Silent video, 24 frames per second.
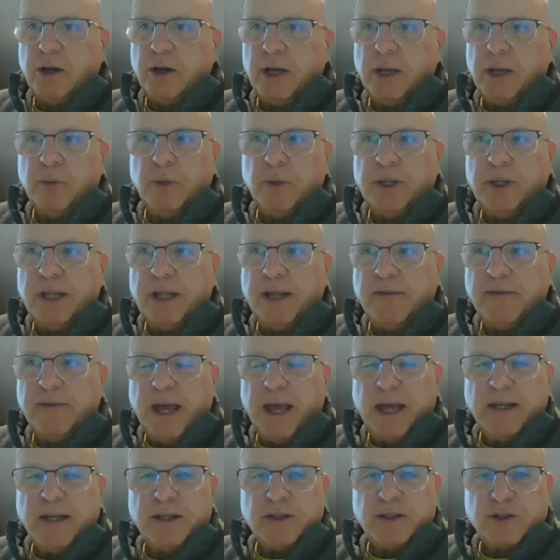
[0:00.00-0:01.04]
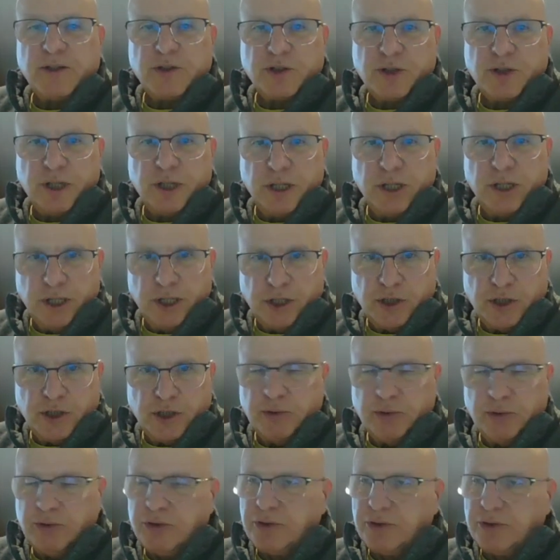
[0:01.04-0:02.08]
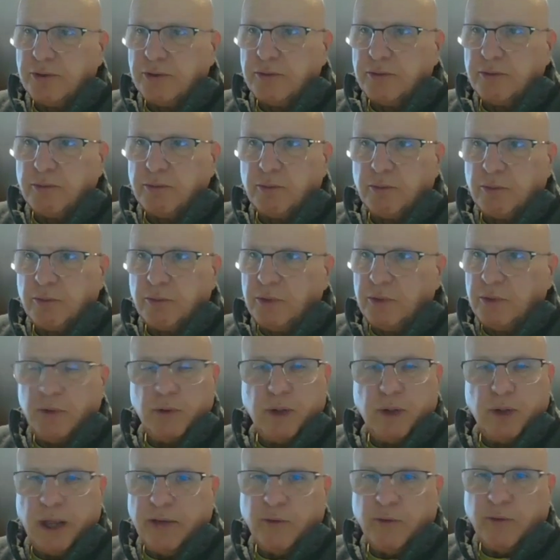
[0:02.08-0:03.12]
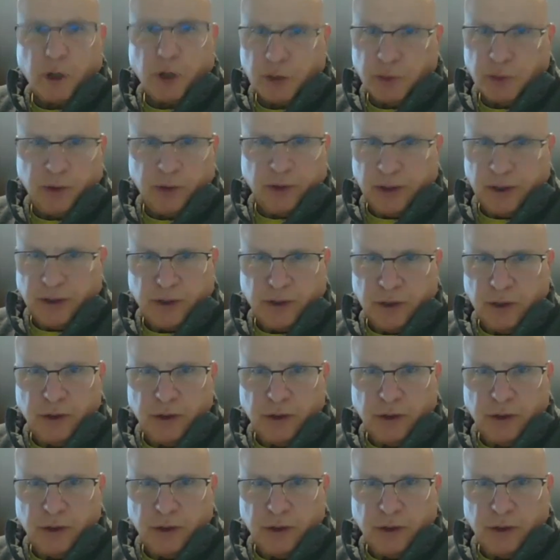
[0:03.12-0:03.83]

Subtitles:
when they've had issues, they've worked with us. They're